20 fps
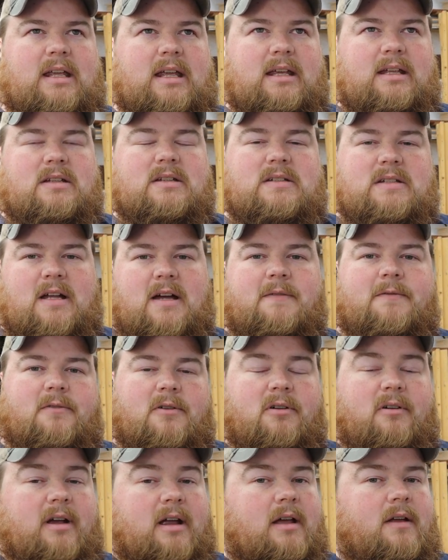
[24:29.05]
and stuff
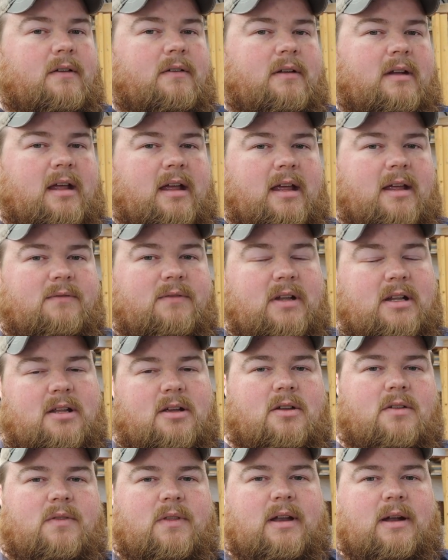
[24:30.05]
around a
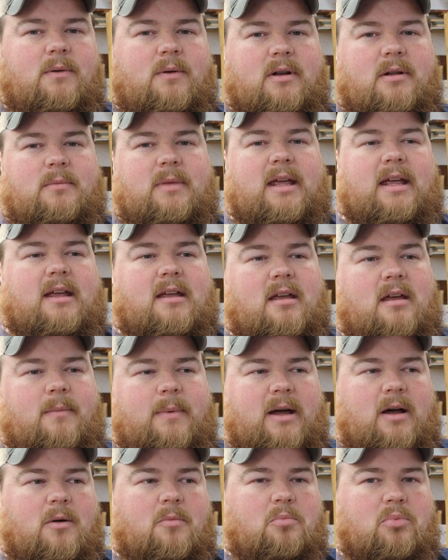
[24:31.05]
video that I want to make
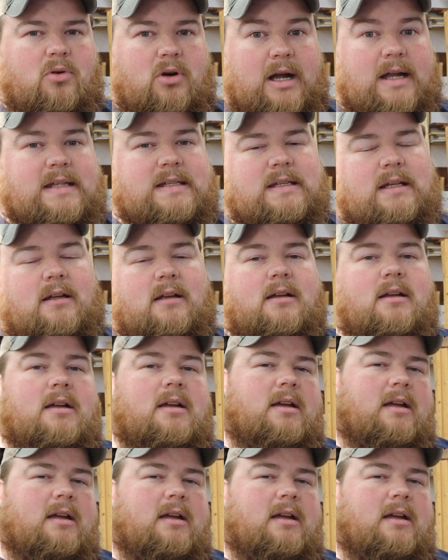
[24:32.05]
about pricing.